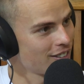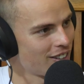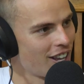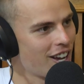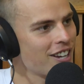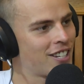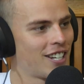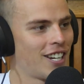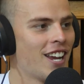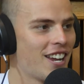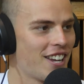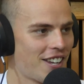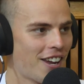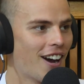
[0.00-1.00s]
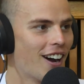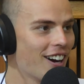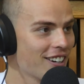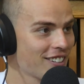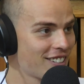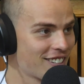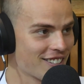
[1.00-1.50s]
last year, you
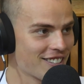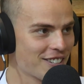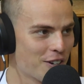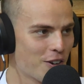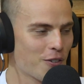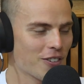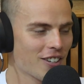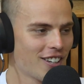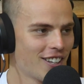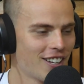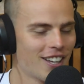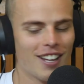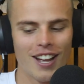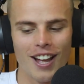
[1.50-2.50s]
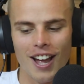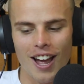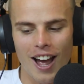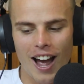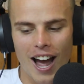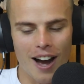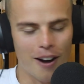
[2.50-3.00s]
asked yourself
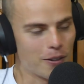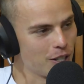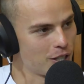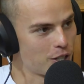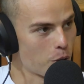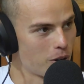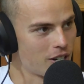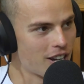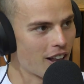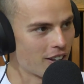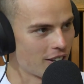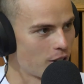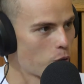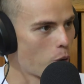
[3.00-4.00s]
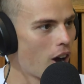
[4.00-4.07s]
how your two Italian